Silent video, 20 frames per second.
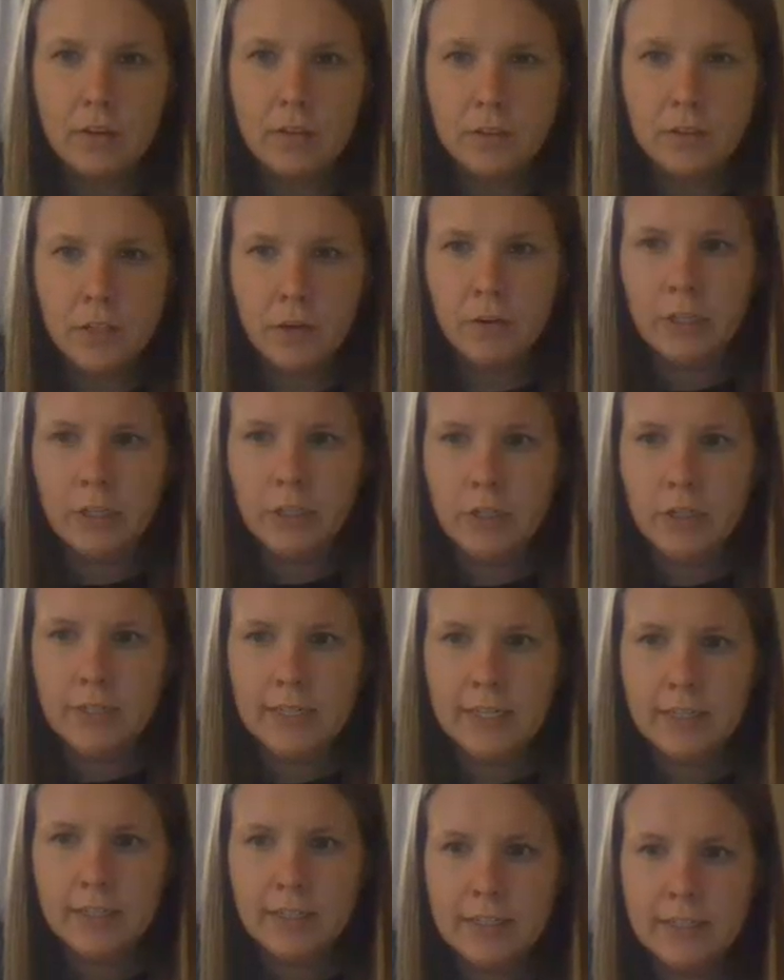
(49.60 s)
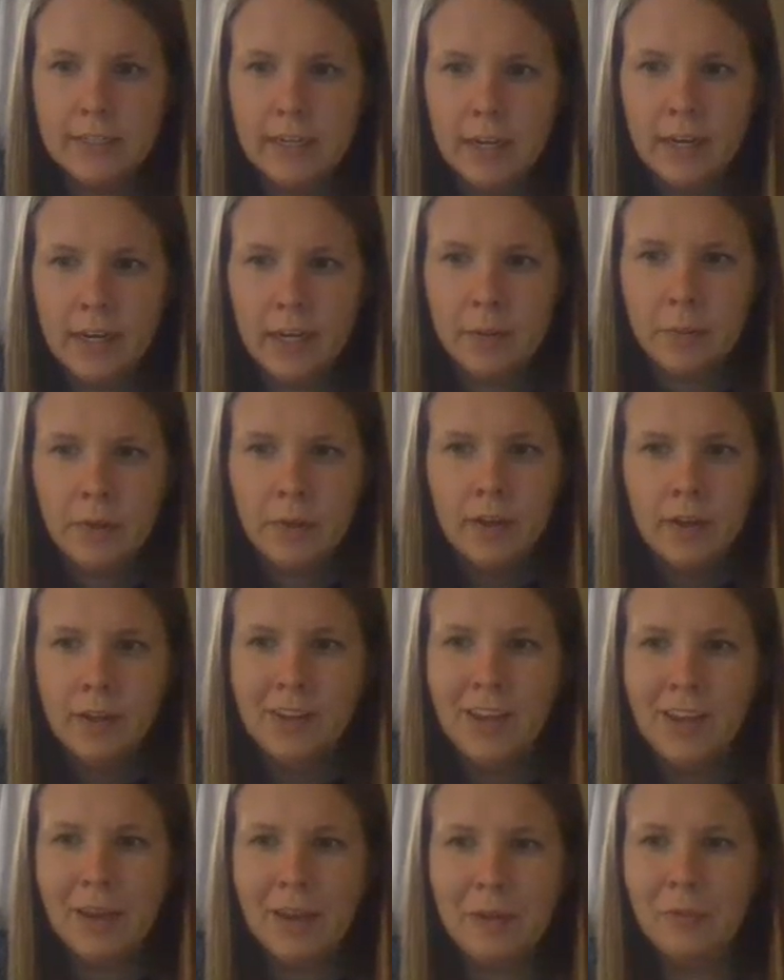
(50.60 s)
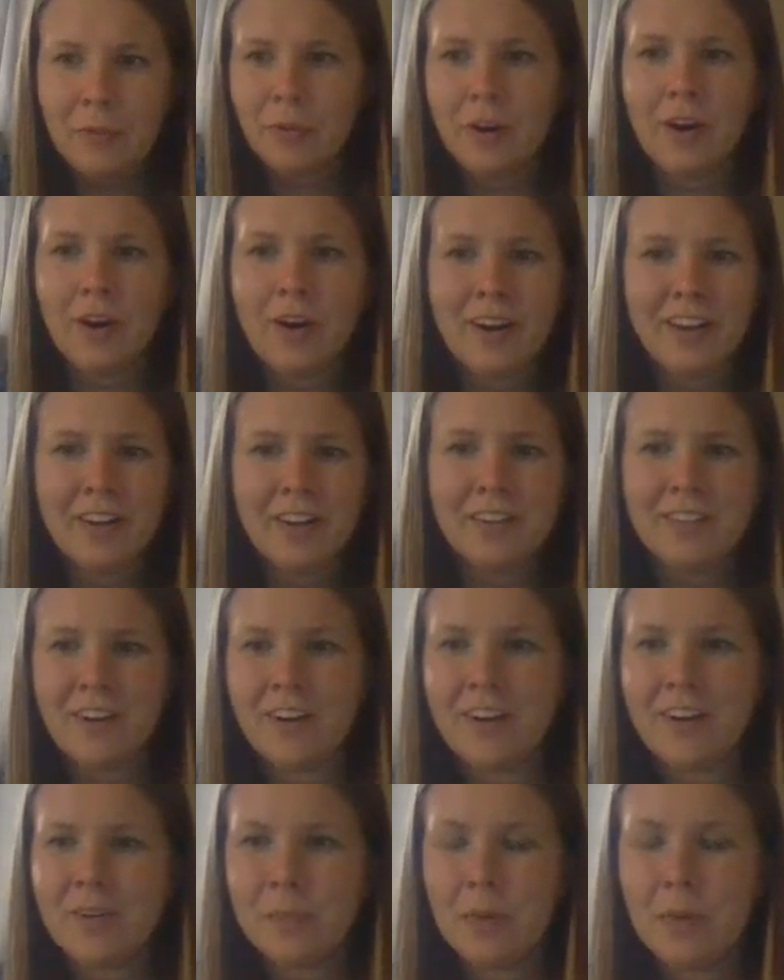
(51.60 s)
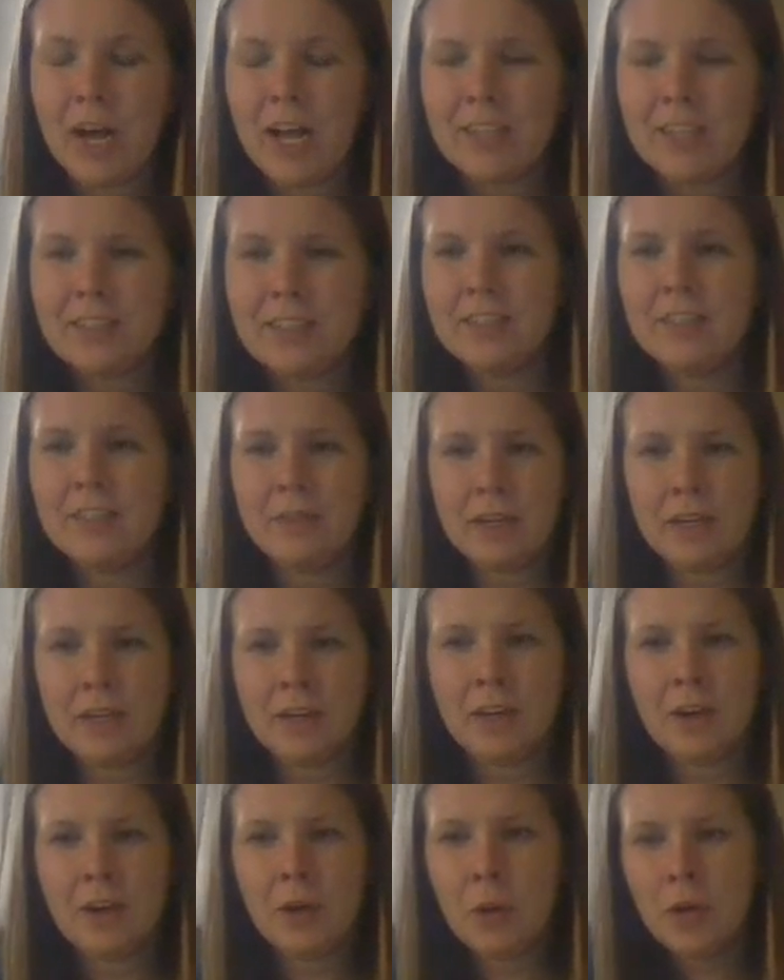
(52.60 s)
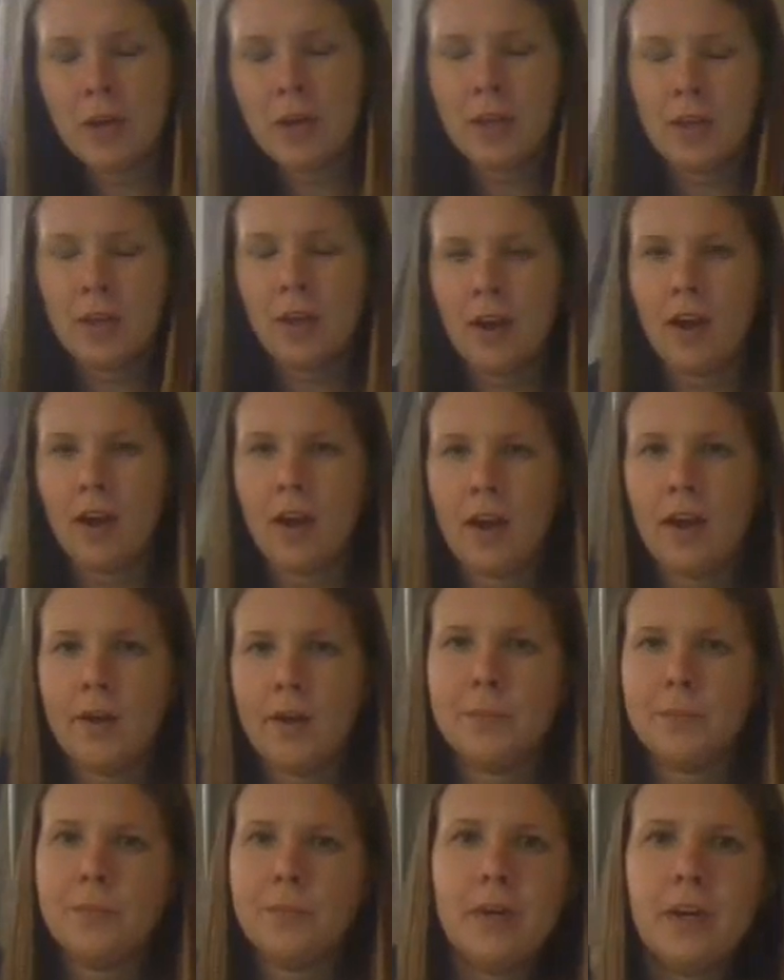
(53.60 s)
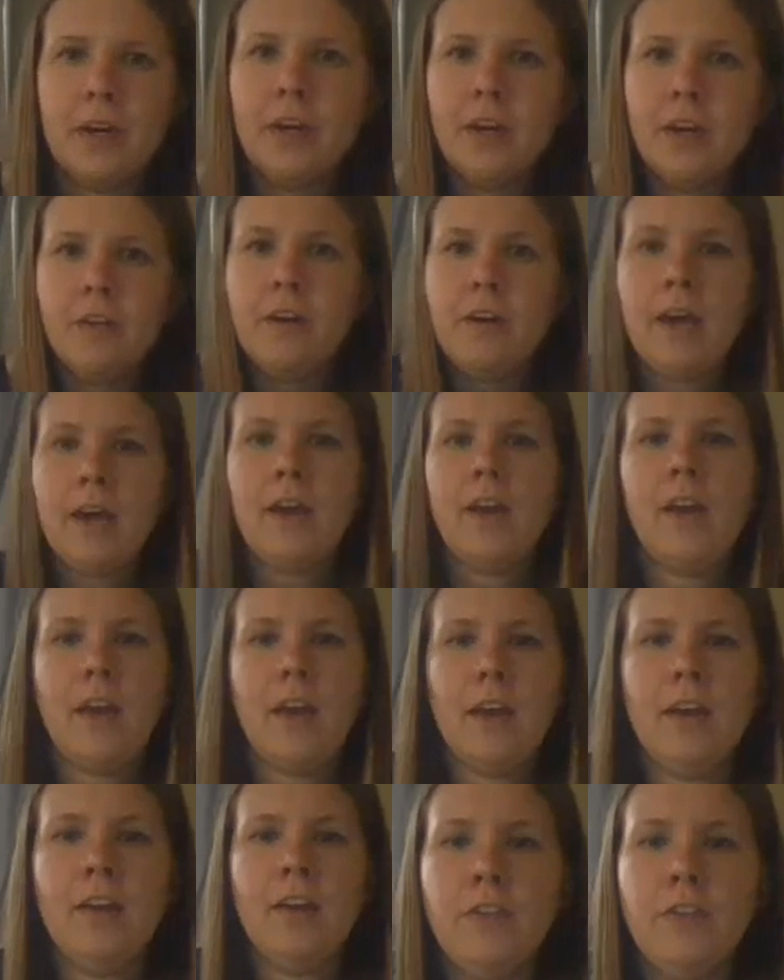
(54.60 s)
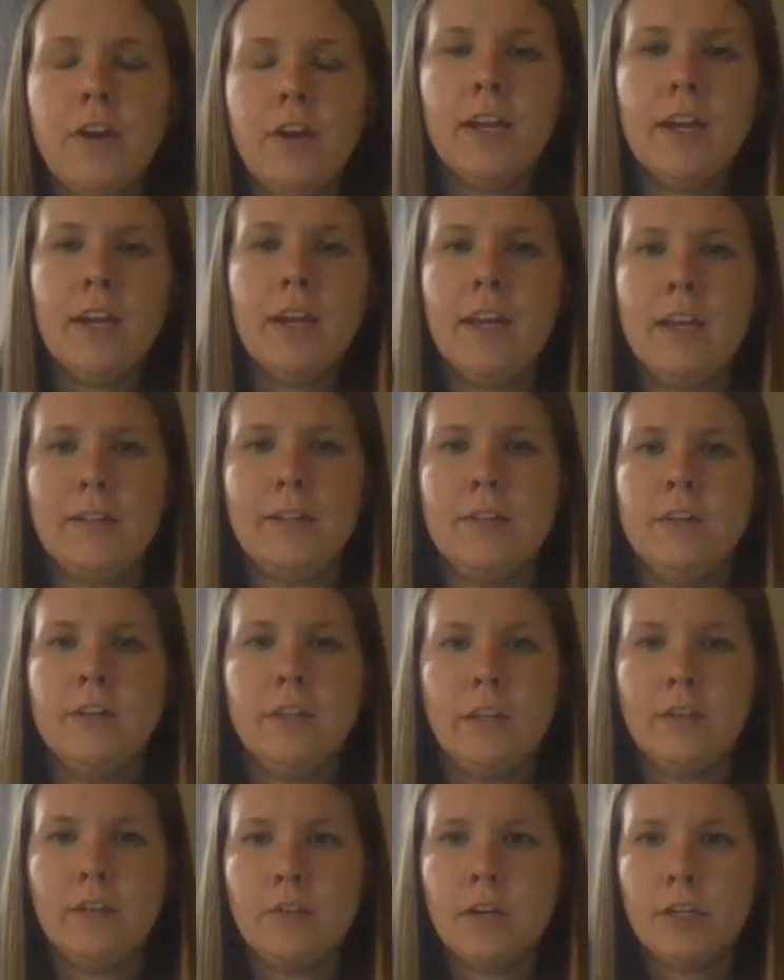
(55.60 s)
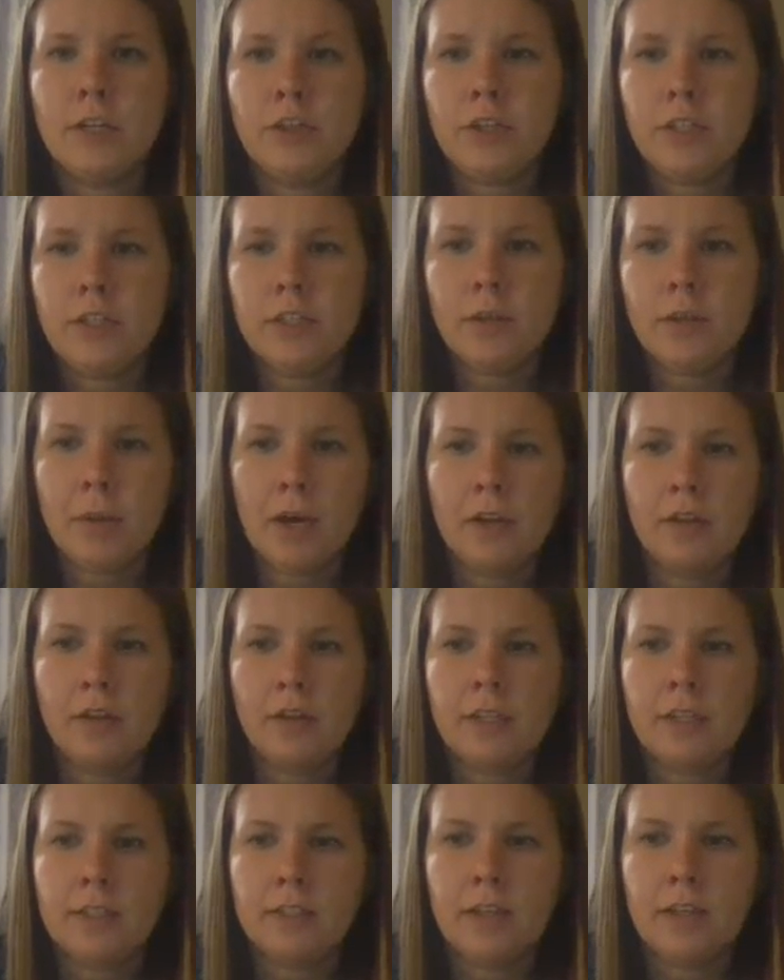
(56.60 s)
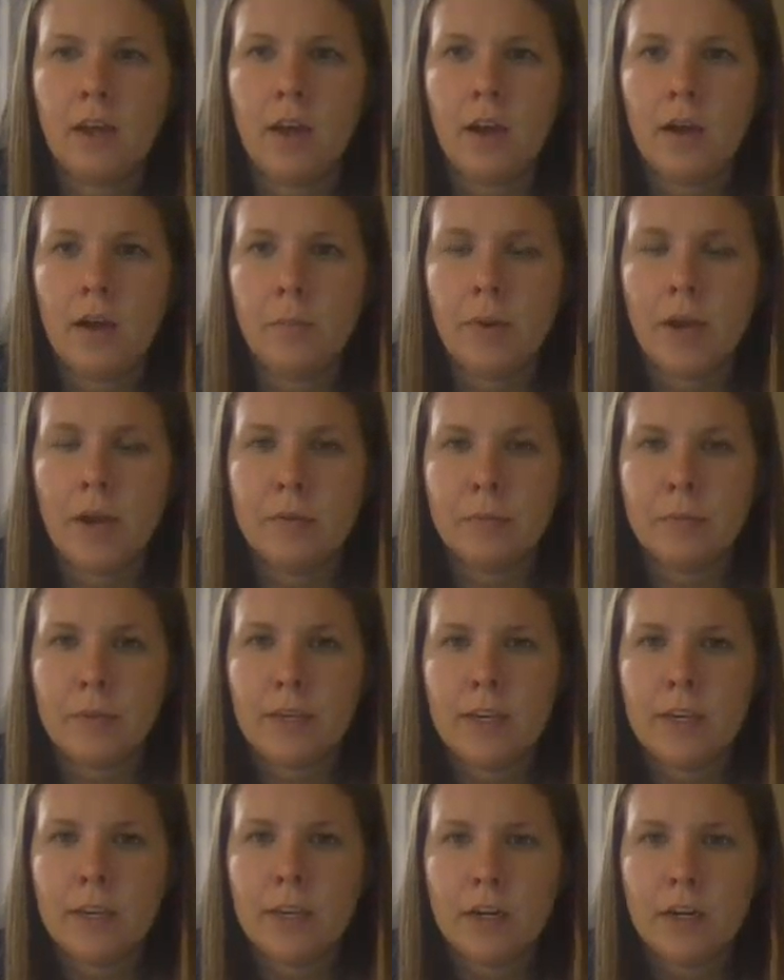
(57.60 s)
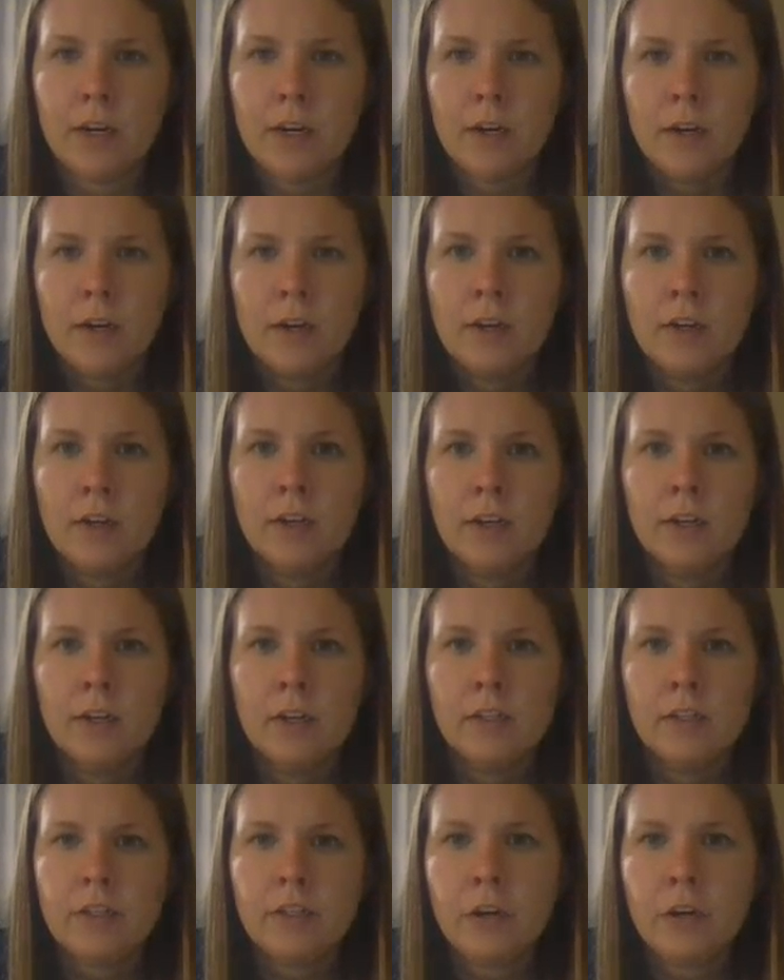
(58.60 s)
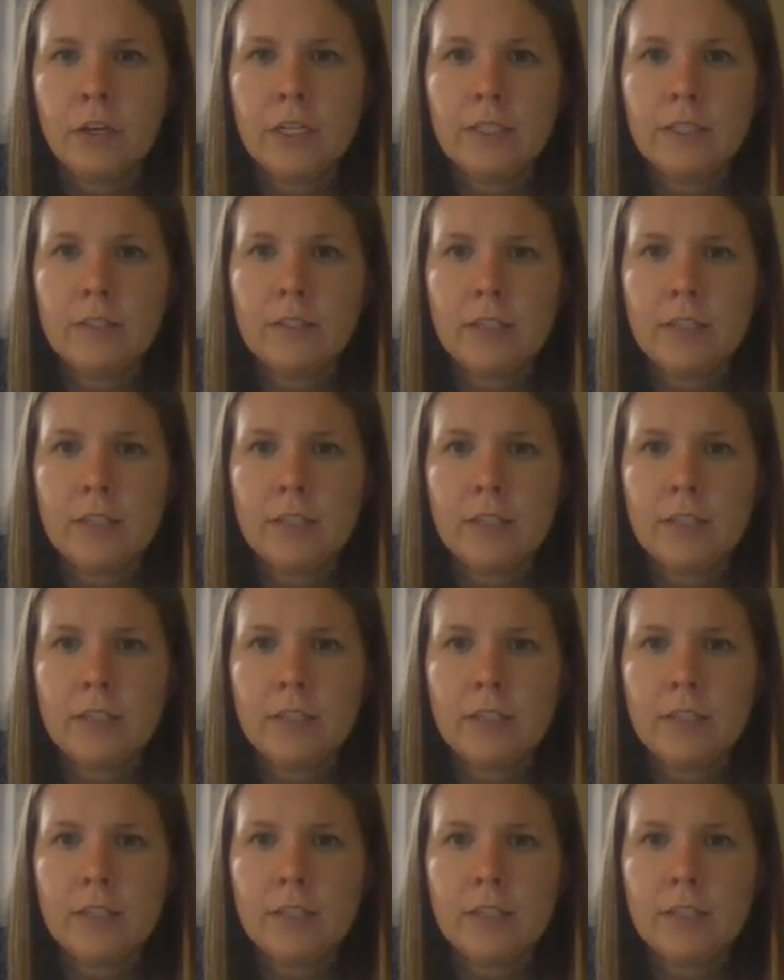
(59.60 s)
So I want you to take the time. I mean, we're already going to start and pause this video. But go ahead and try and answer these questions about this problem here. So it